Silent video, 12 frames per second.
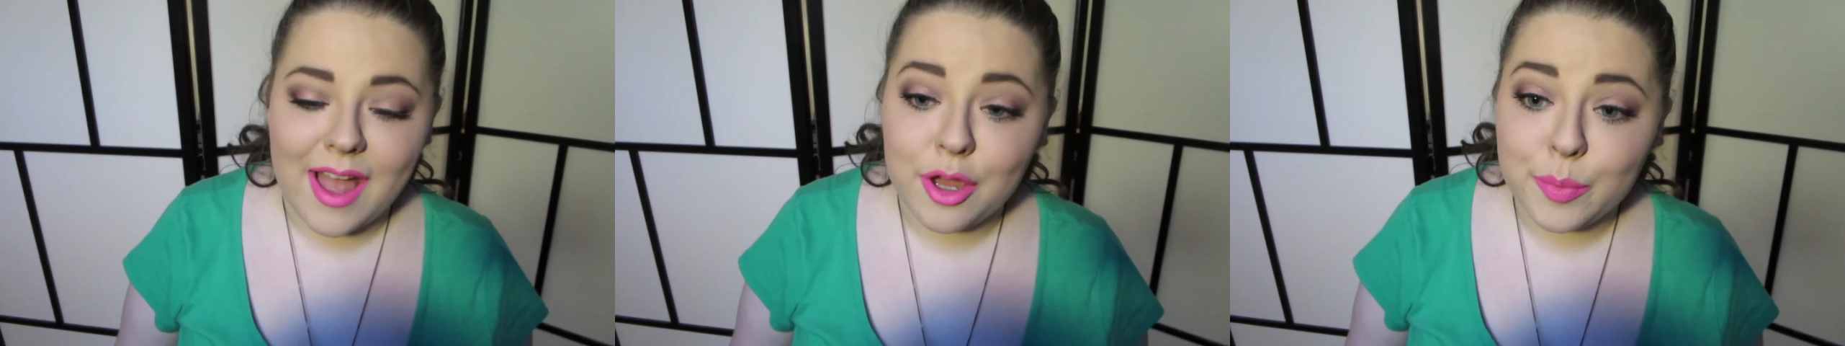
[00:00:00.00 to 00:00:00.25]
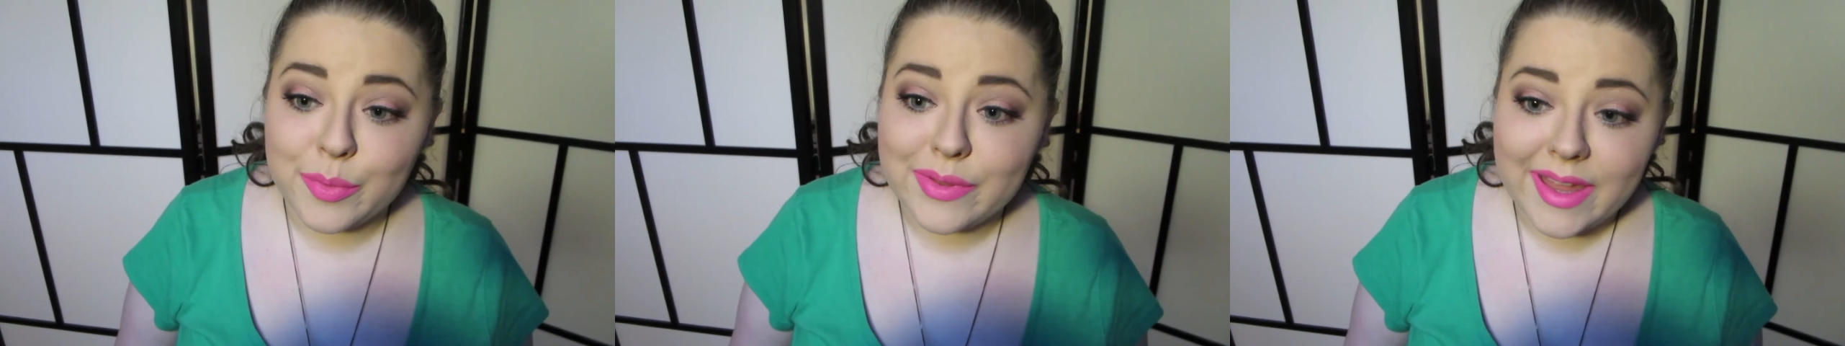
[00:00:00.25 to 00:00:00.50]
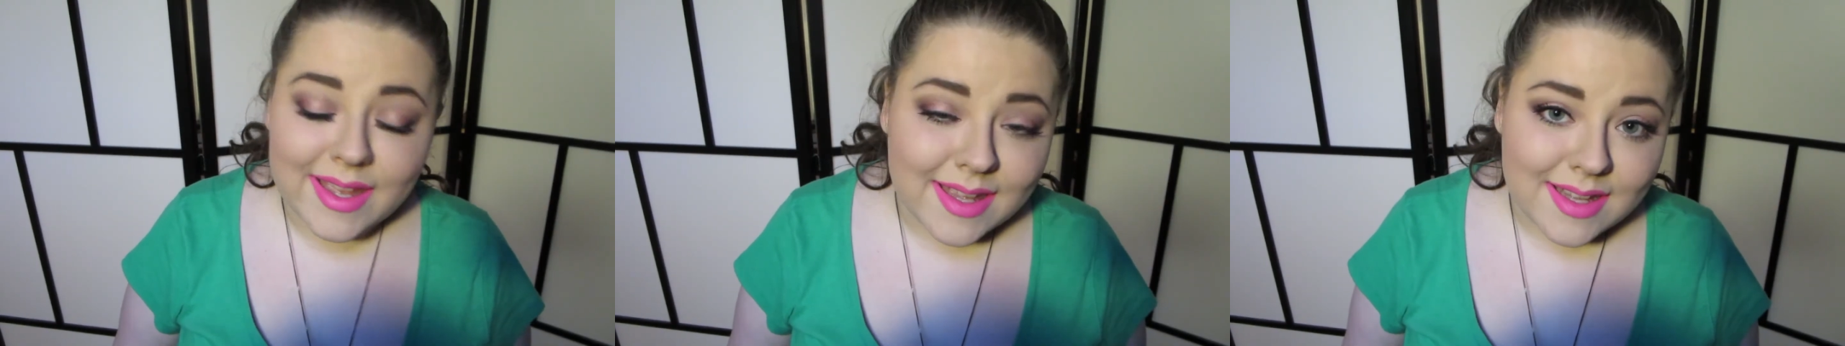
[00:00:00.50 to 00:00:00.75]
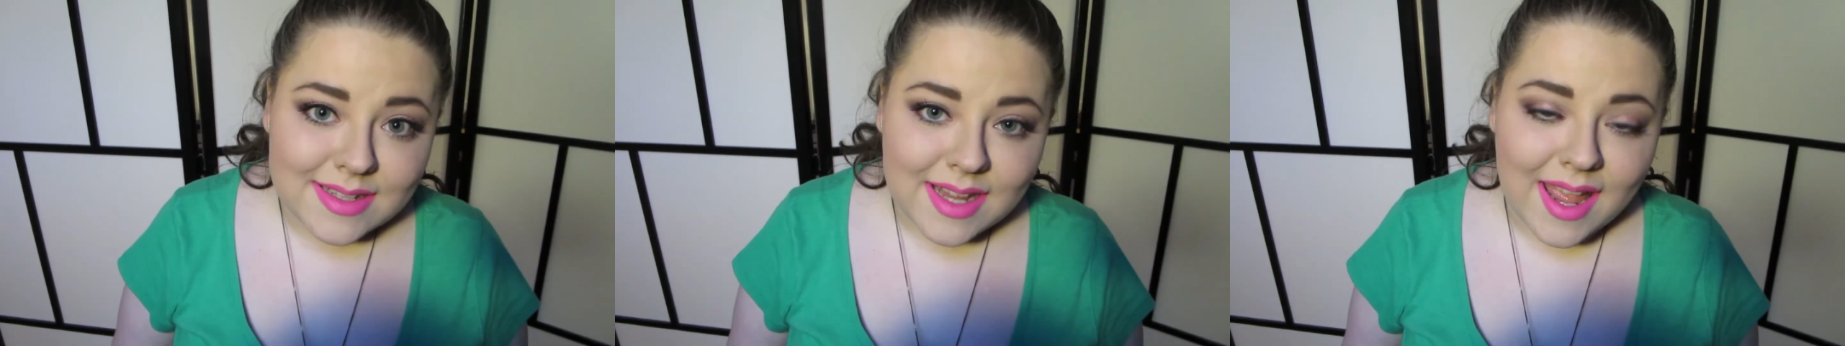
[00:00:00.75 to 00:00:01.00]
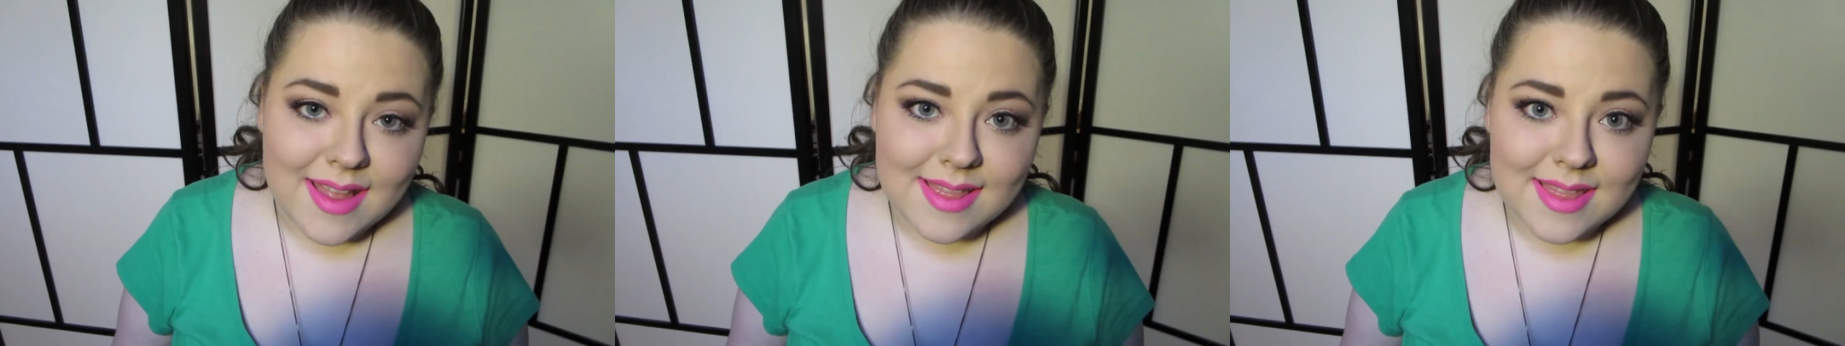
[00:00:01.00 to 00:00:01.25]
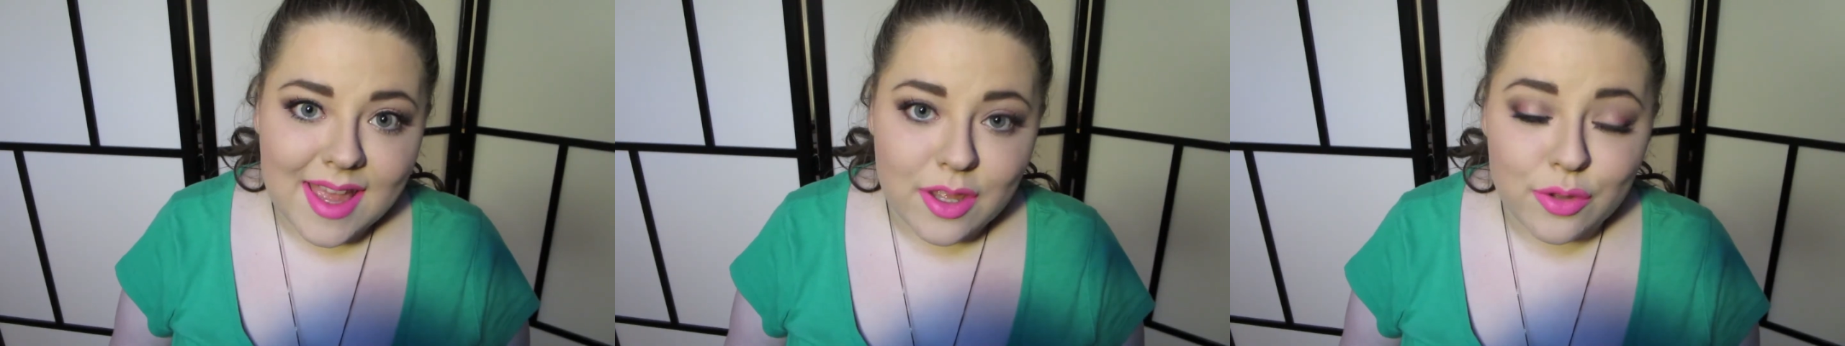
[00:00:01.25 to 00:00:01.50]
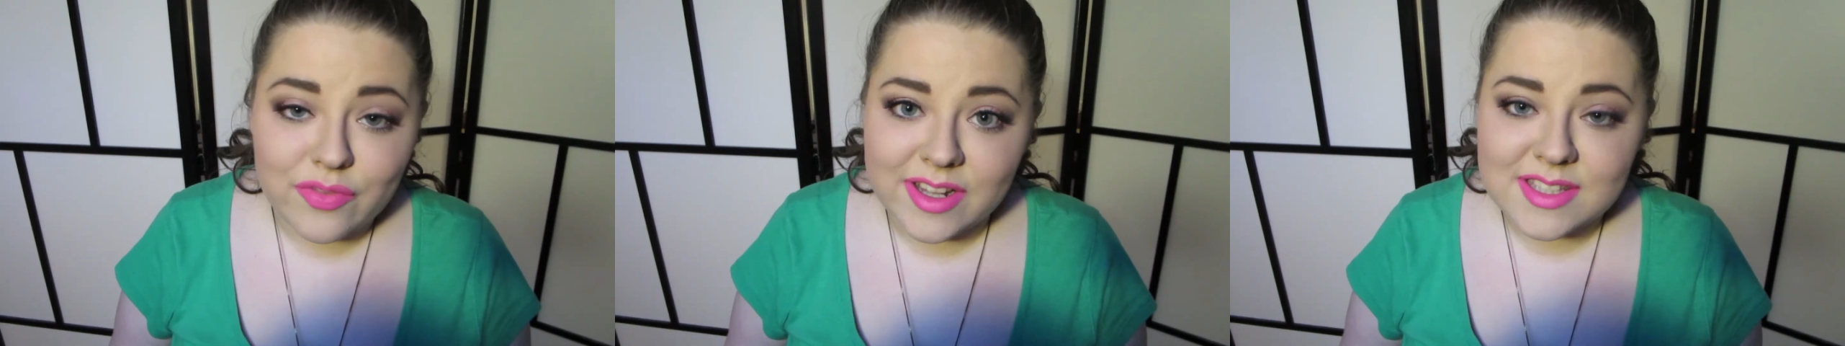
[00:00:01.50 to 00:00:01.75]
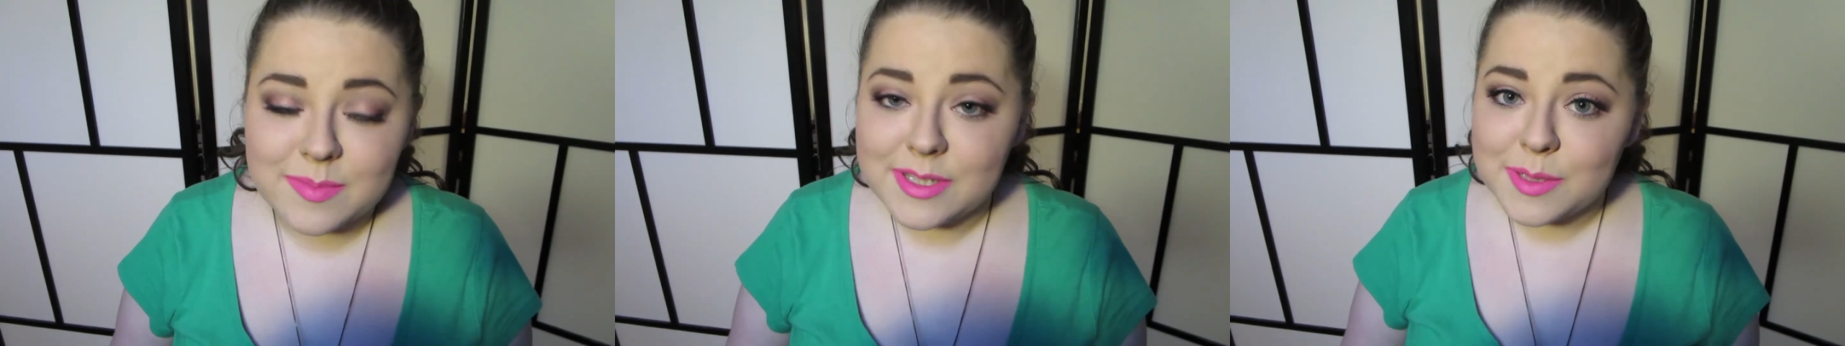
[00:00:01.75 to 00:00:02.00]
I hope you like it and that you
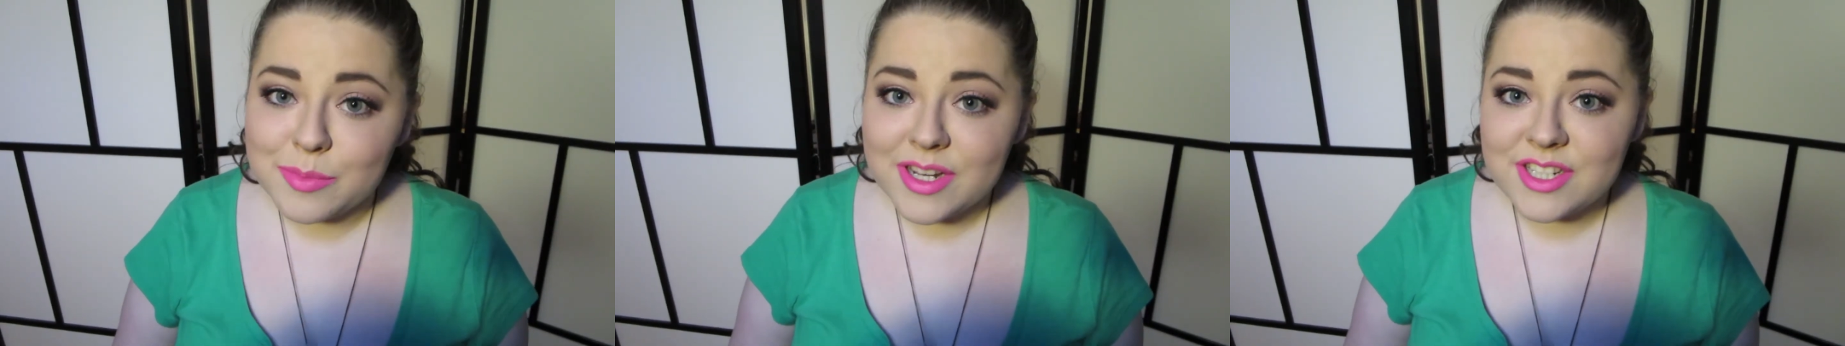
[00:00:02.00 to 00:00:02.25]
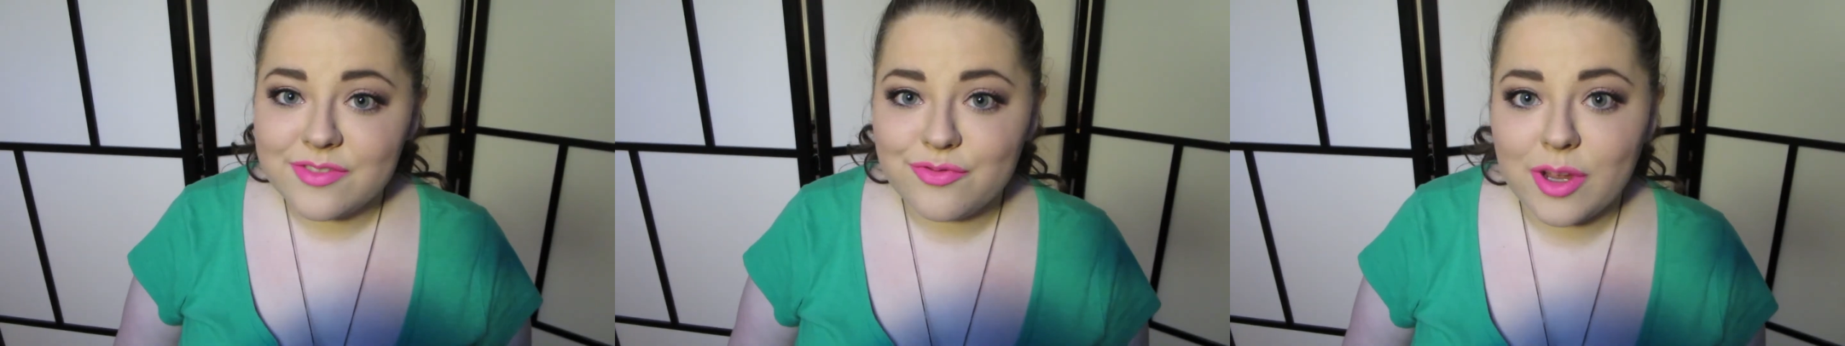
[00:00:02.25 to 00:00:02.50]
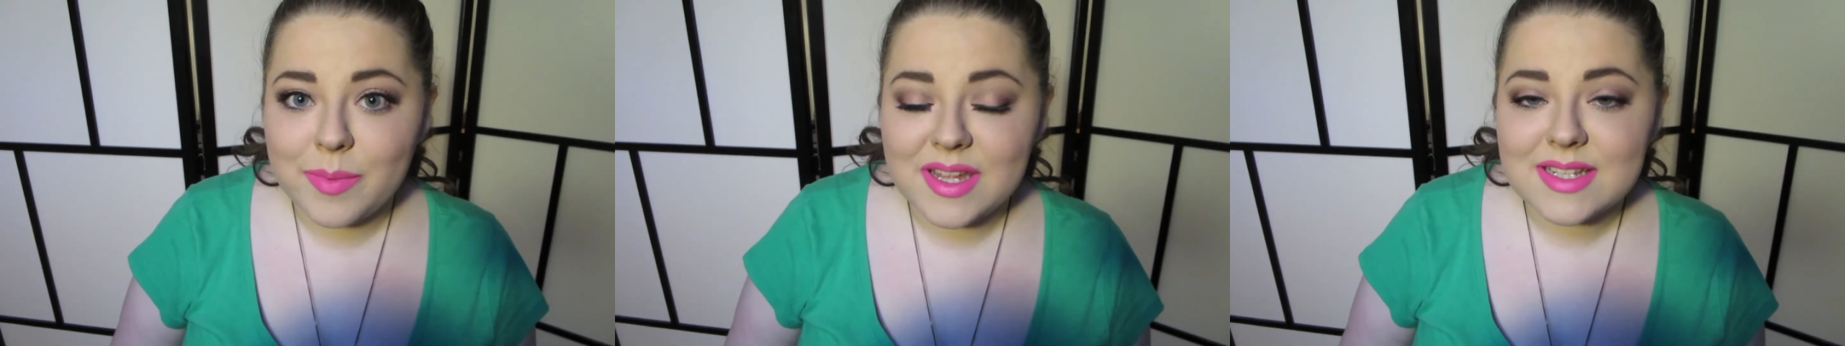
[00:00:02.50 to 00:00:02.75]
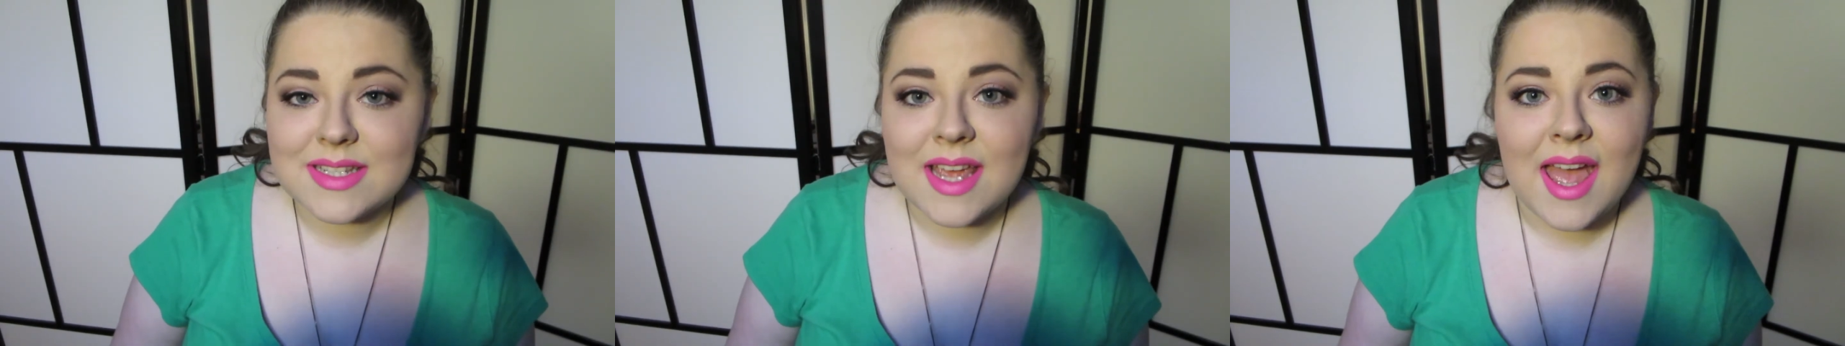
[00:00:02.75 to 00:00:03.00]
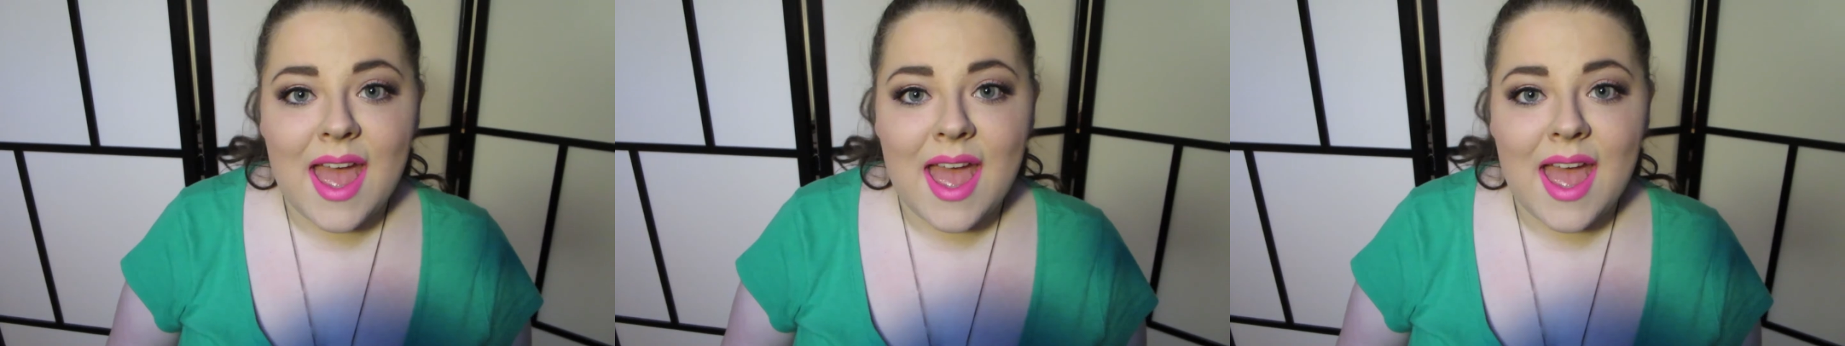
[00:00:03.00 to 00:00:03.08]
find some inspiration from it.